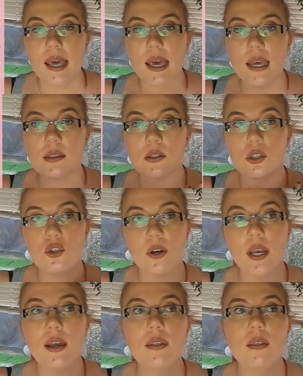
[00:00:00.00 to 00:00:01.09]
Its
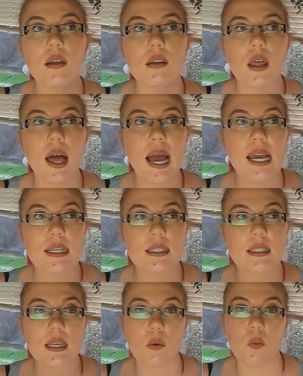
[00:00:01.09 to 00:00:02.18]
strength lies
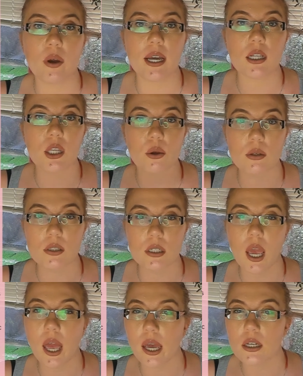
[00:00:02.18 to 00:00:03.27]
somewhere close to
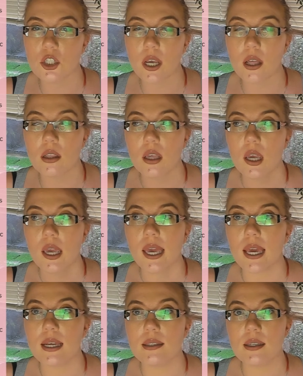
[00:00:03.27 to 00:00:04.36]
hard gel.
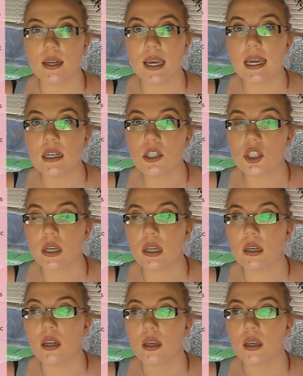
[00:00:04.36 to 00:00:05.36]
Its adhesion